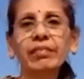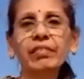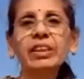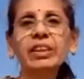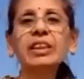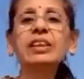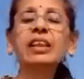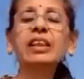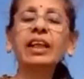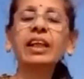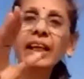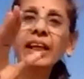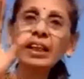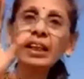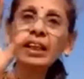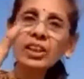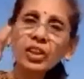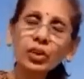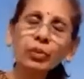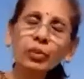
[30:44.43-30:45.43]
which is again
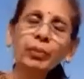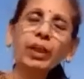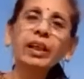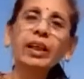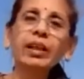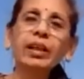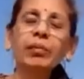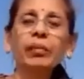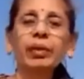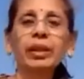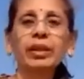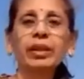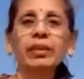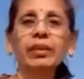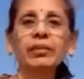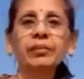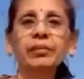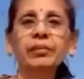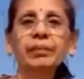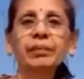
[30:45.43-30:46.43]
Shubha Karma.
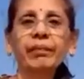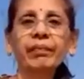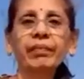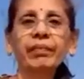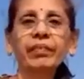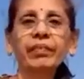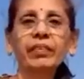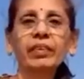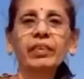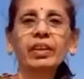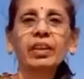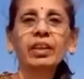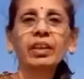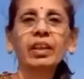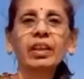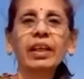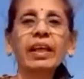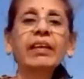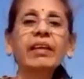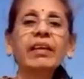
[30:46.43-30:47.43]

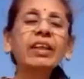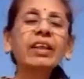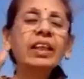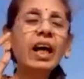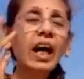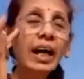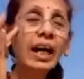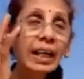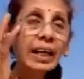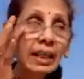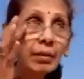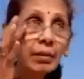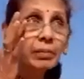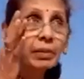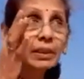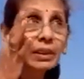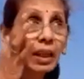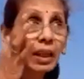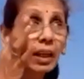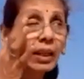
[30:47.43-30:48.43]
Even
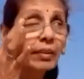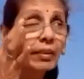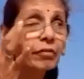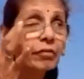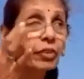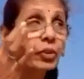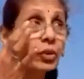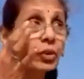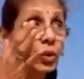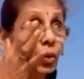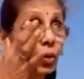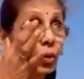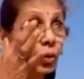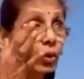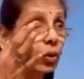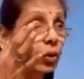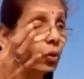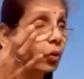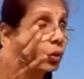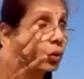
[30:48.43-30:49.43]
Ahimsa, if you don't
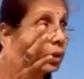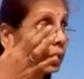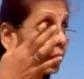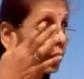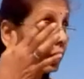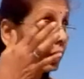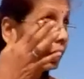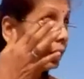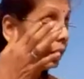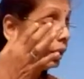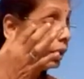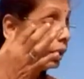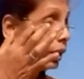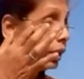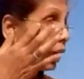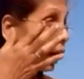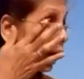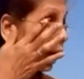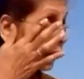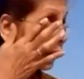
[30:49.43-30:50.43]
know the
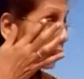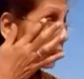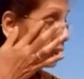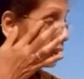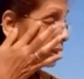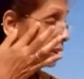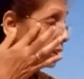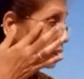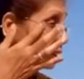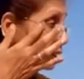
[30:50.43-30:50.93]
highest